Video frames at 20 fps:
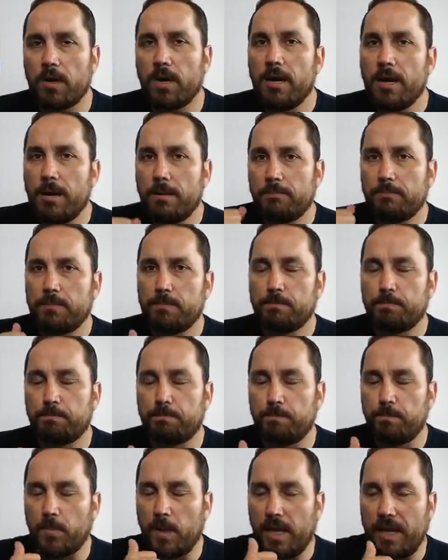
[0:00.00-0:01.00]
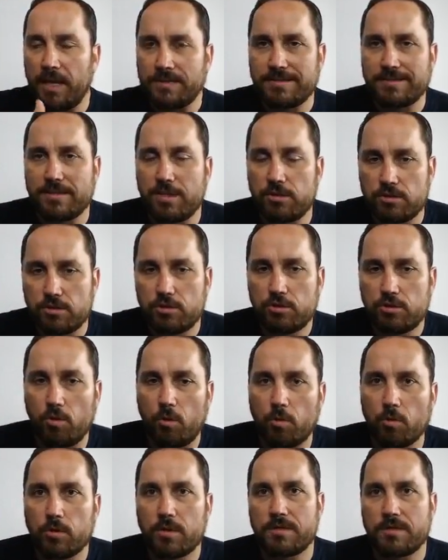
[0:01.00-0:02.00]
it's the stories that we
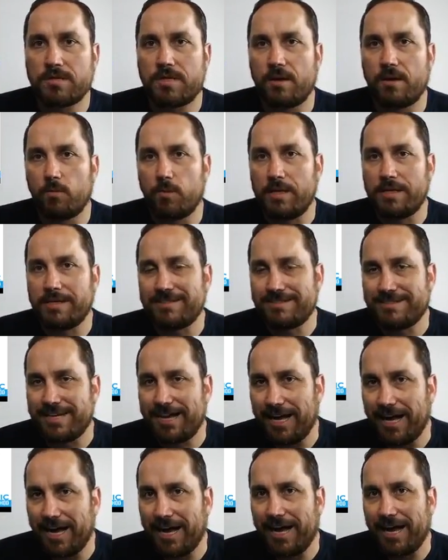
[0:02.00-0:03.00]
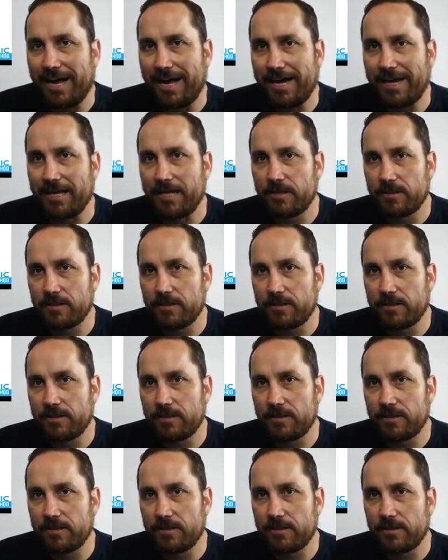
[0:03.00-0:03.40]
tie to the logo.